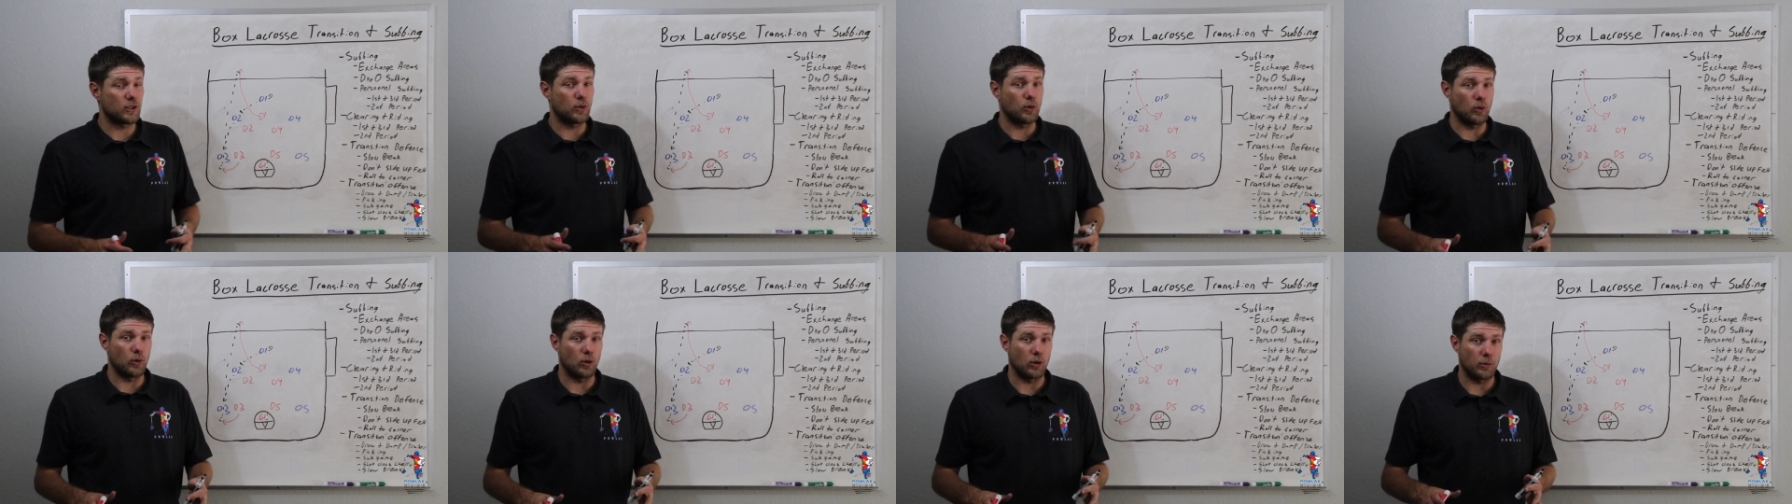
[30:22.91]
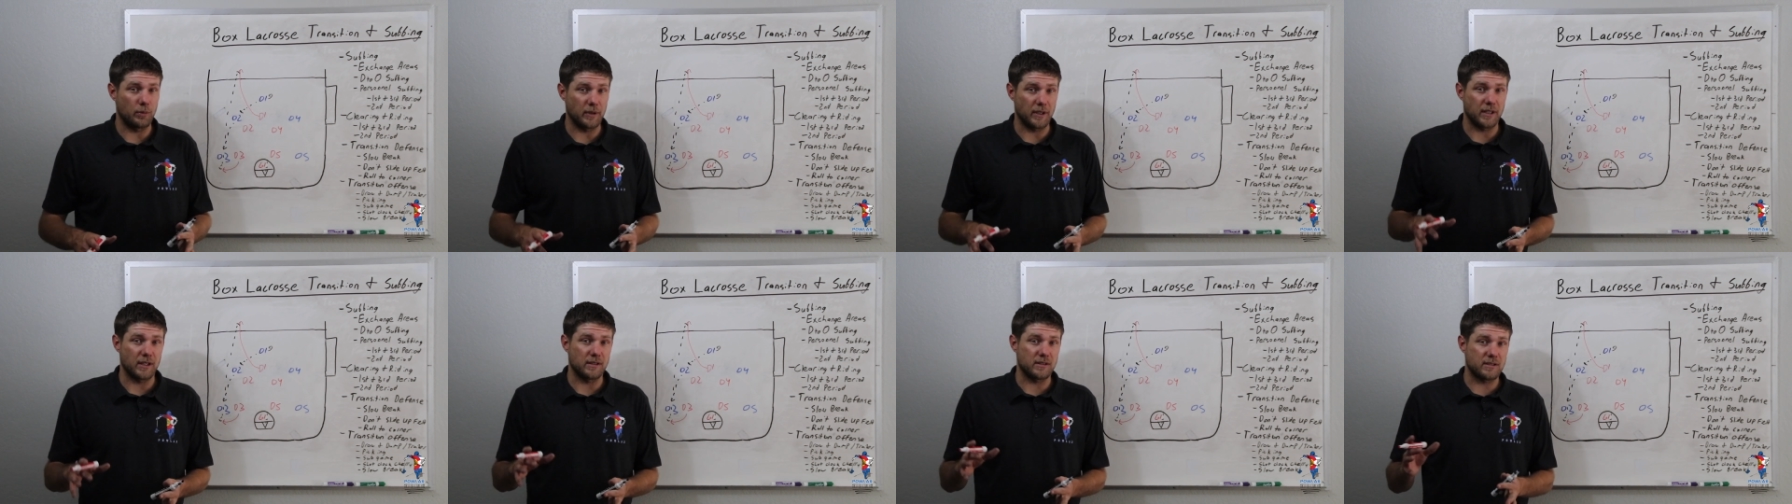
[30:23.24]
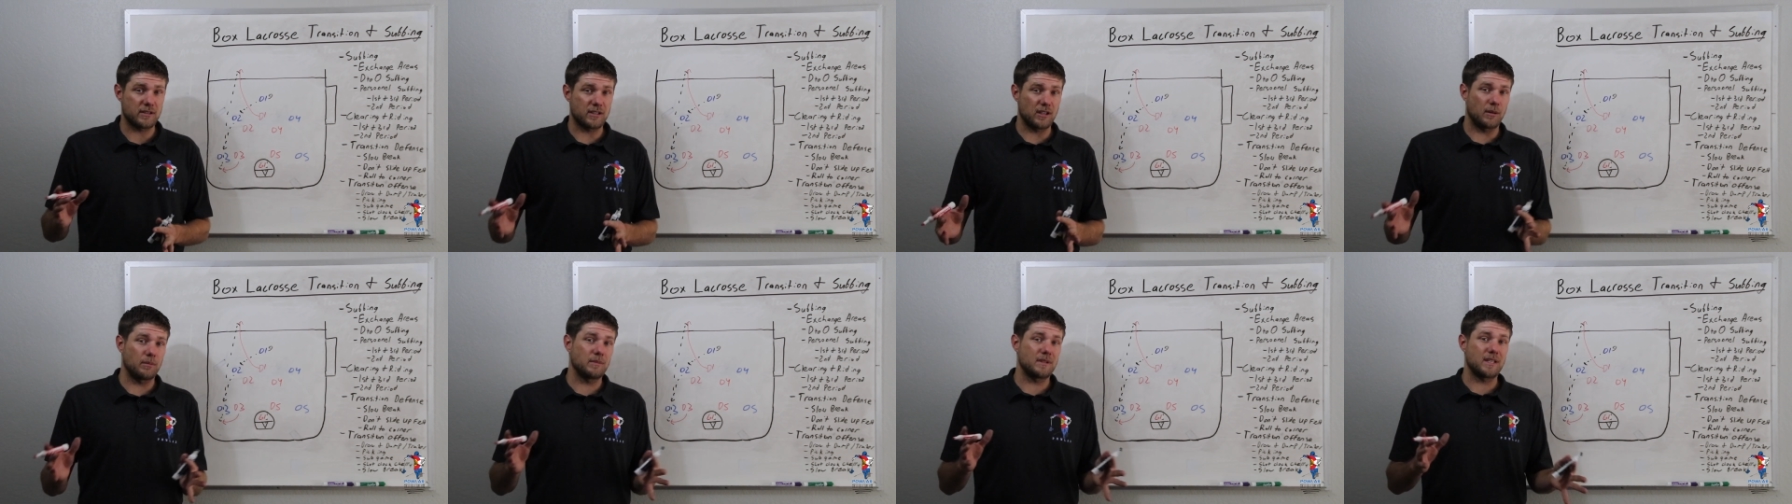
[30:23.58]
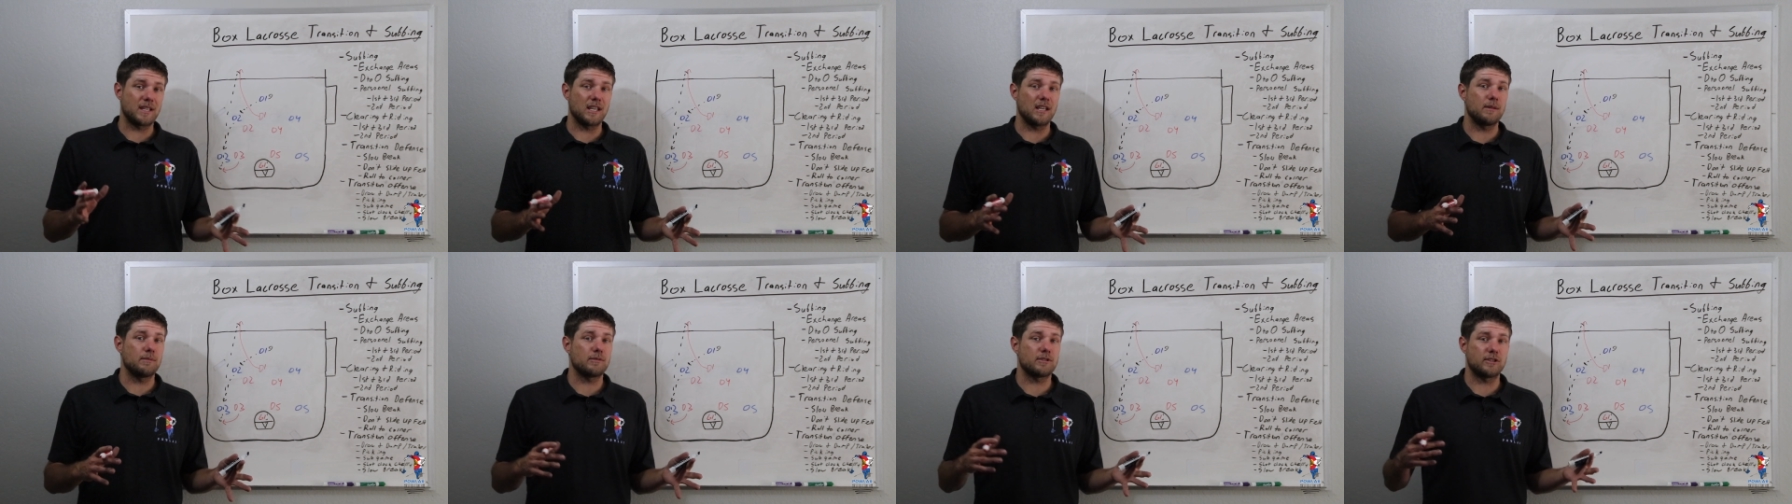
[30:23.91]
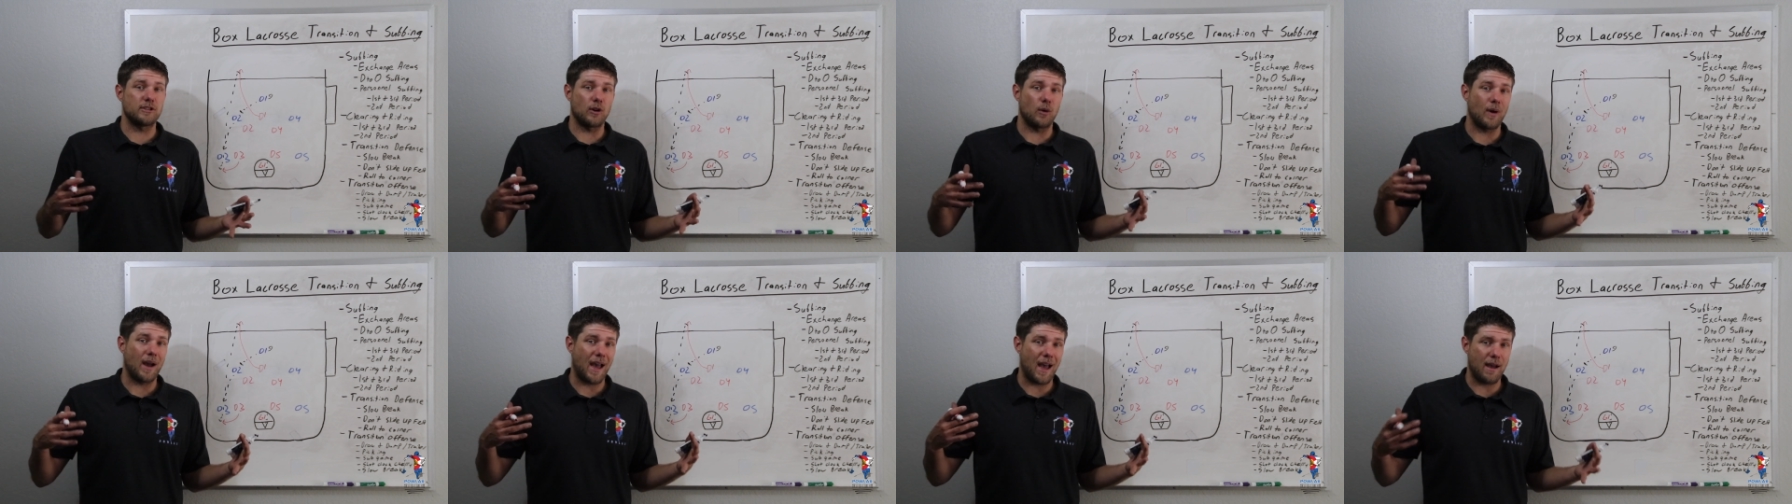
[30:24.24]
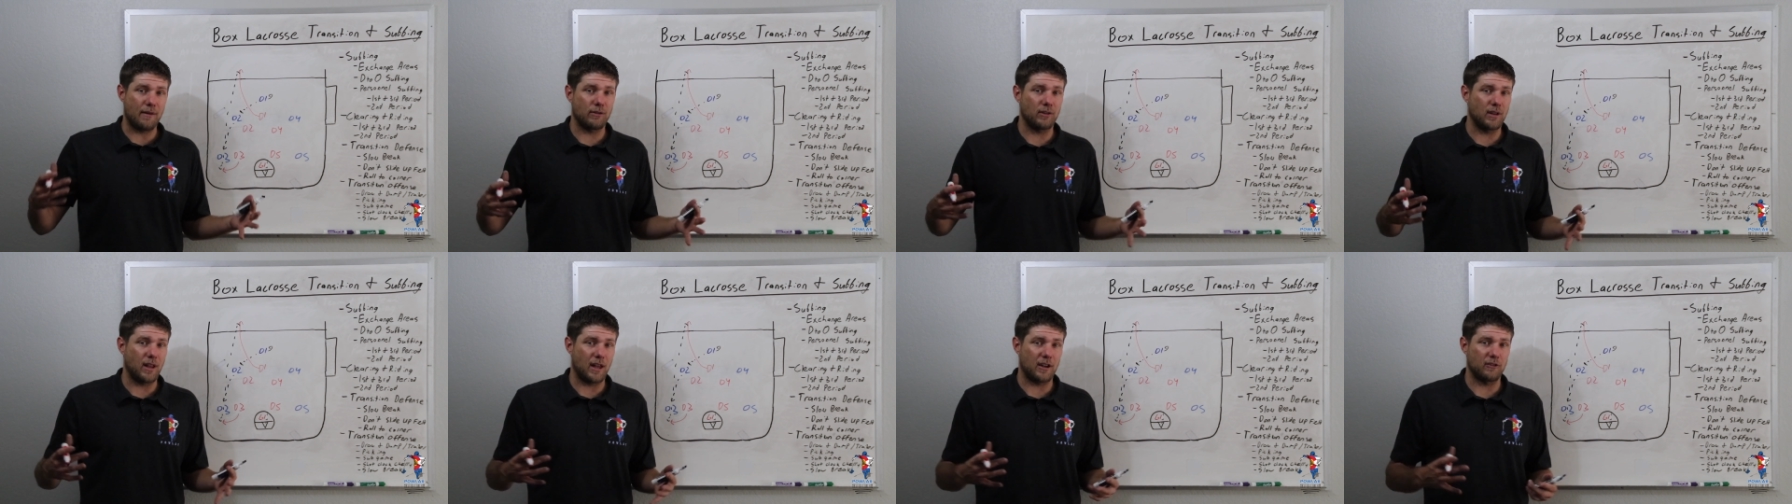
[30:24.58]
cool because some teams don't
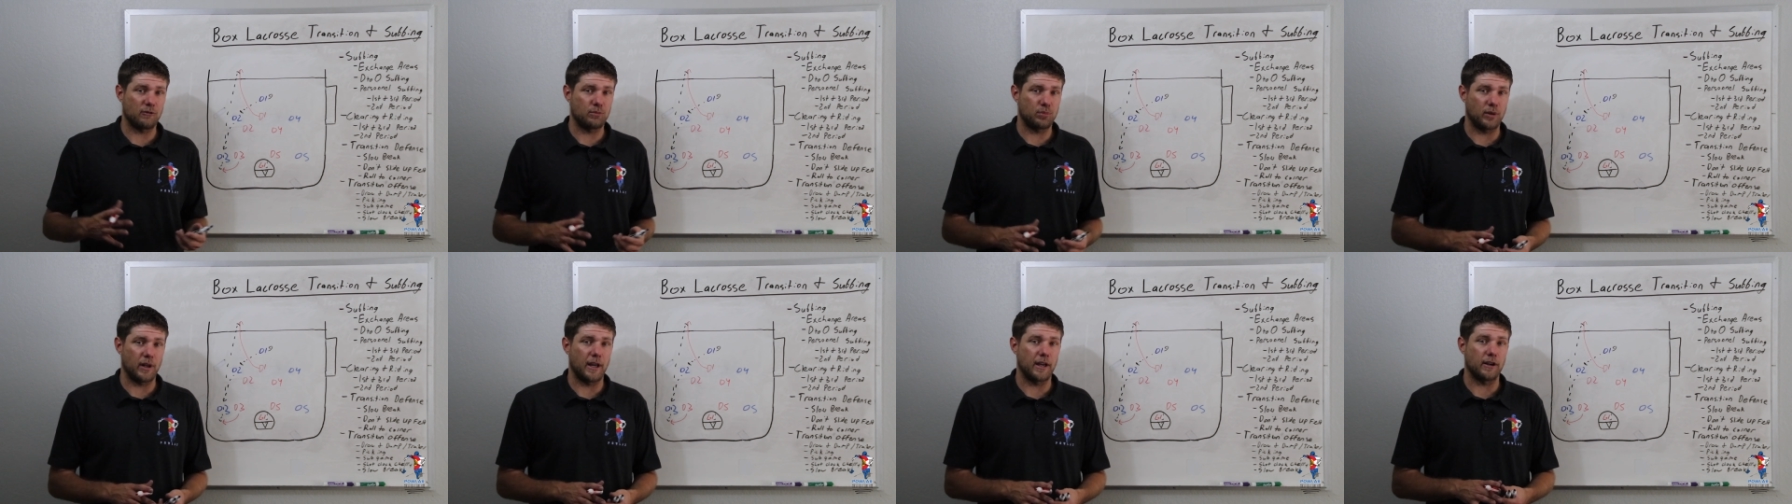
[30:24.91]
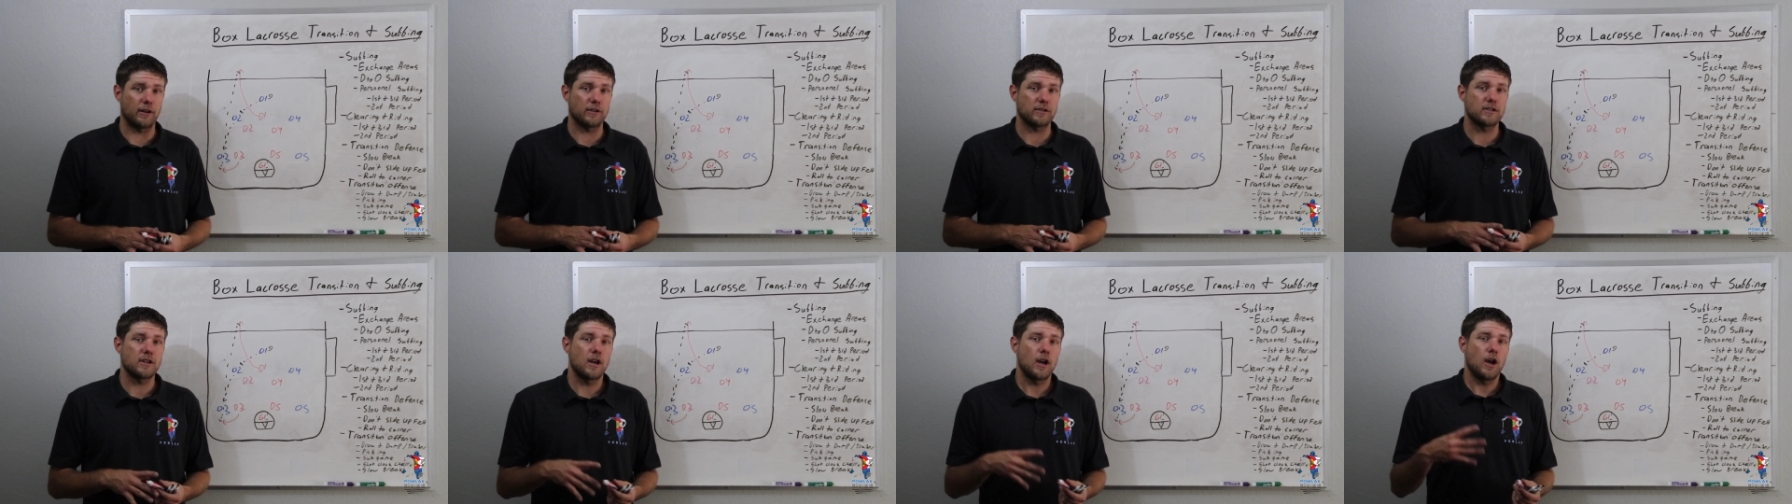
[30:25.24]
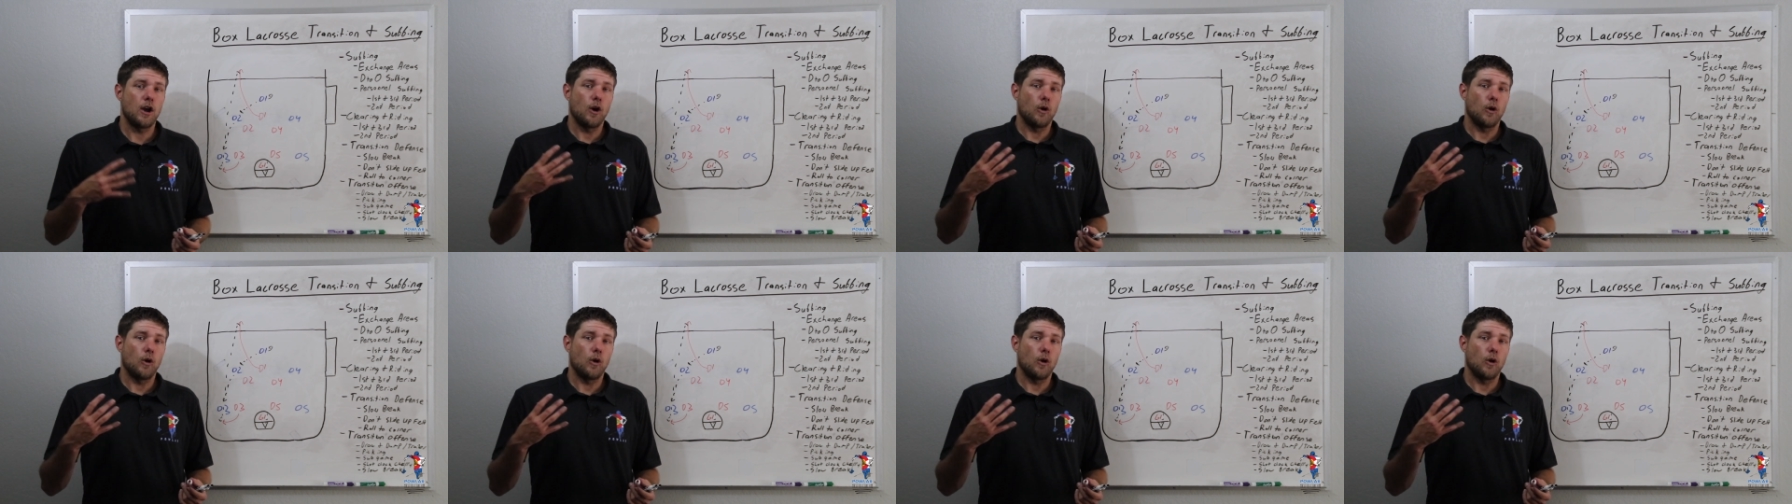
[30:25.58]
have a lot of players.